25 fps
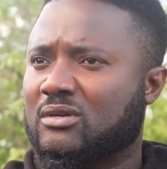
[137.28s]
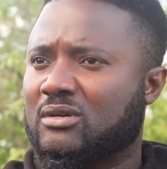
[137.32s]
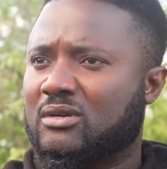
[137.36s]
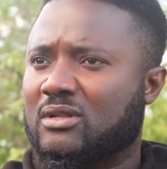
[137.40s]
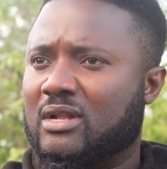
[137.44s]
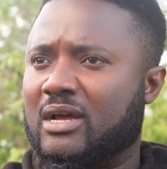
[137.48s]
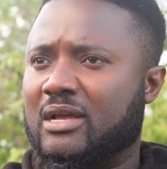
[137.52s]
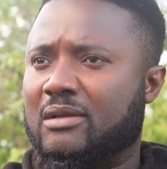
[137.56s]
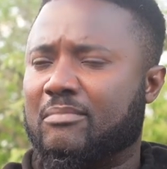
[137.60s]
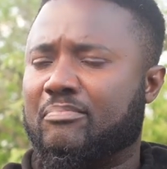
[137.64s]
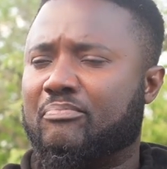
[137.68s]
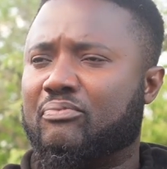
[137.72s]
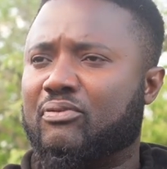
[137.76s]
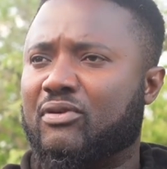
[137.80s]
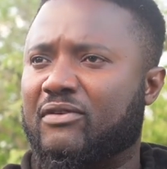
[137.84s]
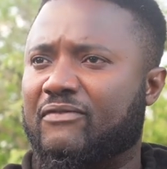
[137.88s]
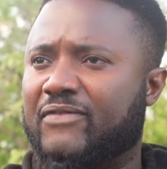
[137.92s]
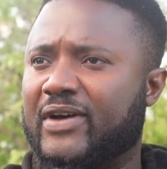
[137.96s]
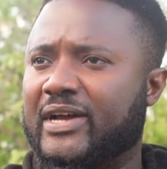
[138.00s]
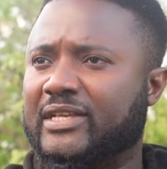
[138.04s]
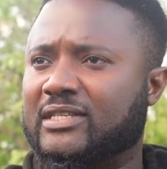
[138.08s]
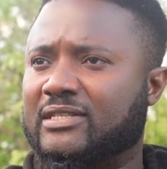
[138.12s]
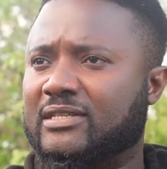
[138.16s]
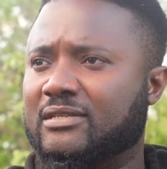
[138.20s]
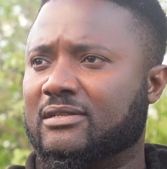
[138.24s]
like
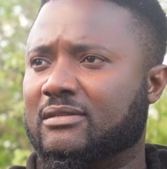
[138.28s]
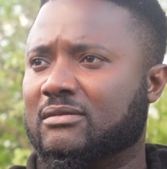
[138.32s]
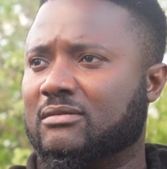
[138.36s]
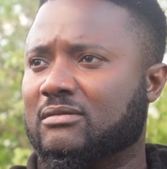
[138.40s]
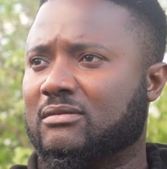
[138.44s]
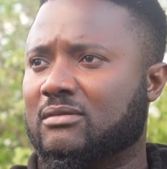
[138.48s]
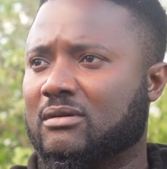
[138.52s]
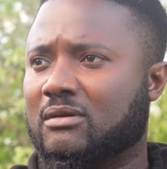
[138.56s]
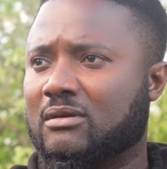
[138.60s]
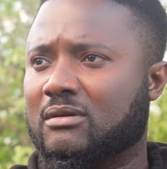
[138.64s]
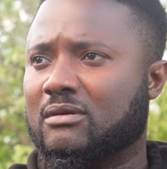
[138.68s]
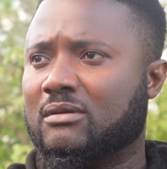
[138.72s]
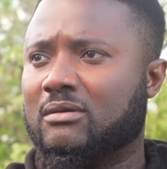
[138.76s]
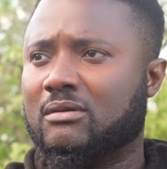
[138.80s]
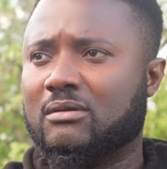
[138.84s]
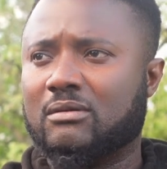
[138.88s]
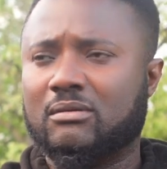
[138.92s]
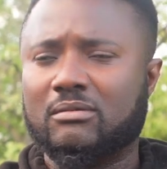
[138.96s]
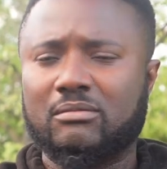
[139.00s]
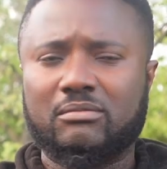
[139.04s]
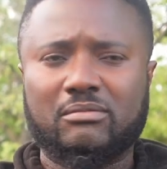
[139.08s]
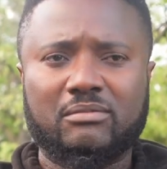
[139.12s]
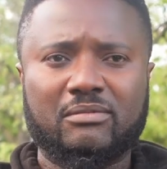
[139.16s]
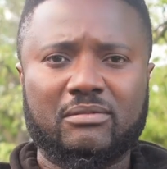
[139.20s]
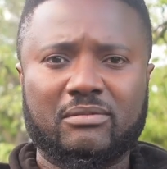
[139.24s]
providing
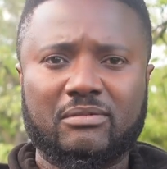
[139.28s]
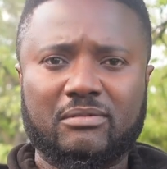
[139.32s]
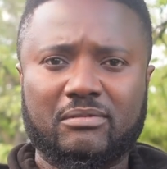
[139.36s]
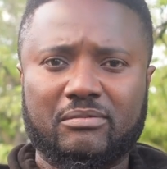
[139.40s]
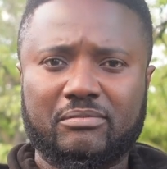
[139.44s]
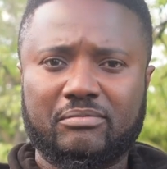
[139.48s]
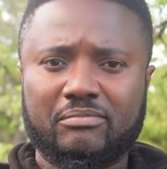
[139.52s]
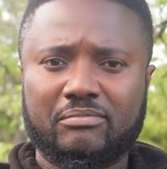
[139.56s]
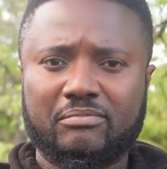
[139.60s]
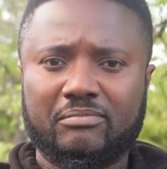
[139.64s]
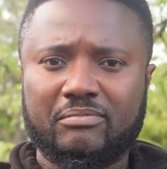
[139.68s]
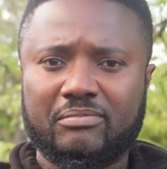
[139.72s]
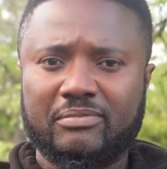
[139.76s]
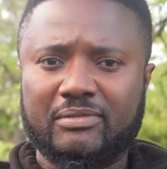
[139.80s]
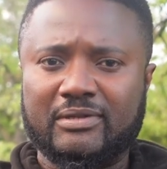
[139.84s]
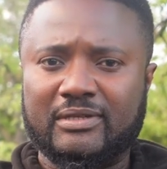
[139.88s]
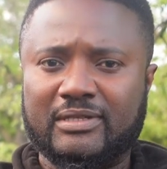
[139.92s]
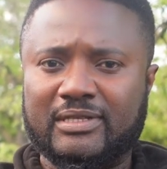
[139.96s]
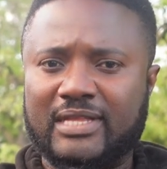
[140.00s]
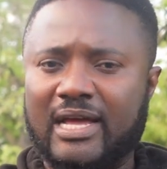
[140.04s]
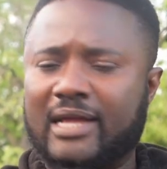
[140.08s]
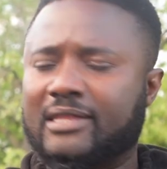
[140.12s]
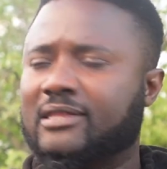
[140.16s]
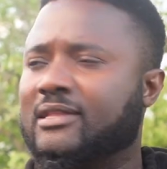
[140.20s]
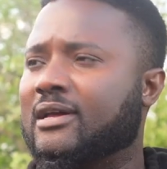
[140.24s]

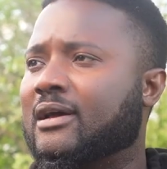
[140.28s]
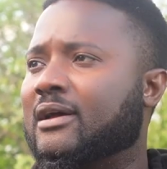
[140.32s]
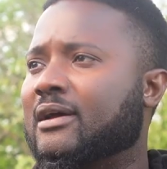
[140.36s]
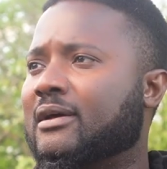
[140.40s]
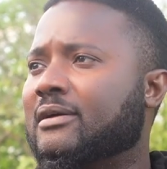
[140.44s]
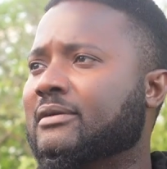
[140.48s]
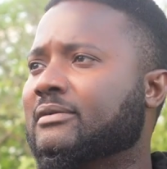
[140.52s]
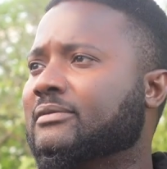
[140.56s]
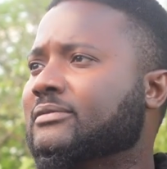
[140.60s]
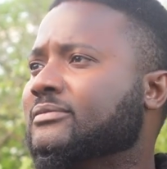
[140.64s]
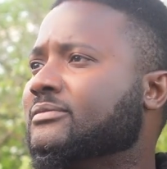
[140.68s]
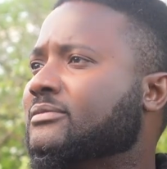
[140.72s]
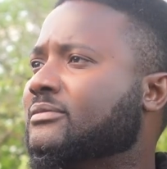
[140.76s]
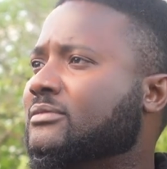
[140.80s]
data,